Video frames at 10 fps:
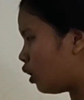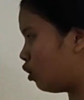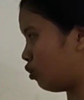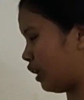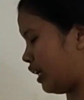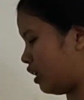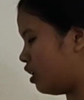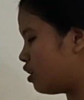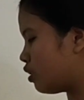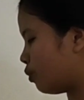Okay,
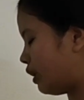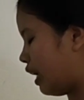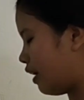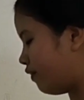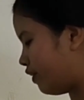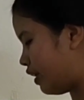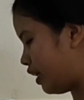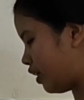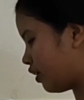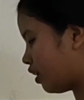so we have
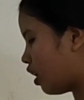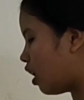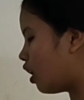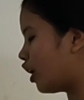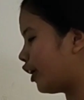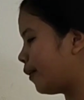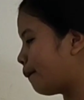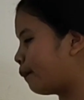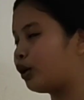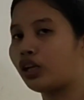here our
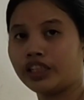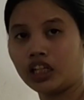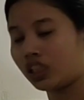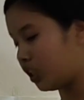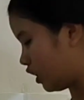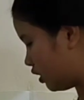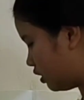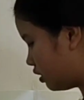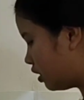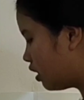product.
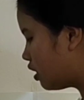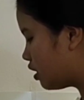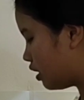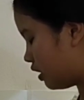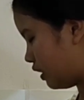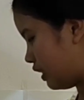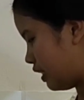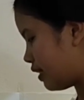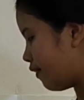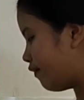It
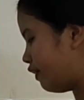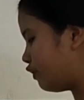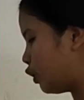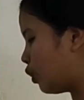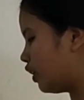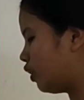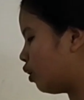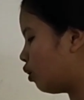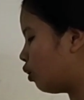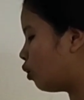is 51
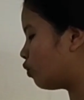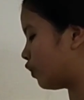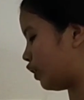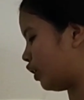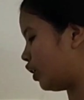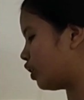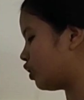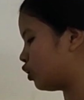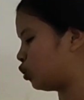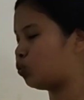over
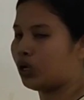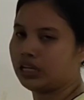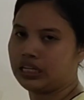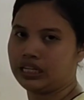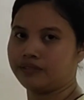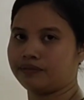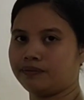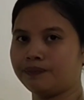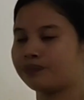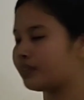20.
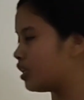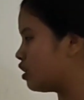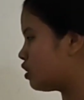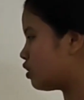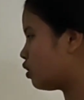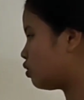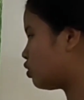So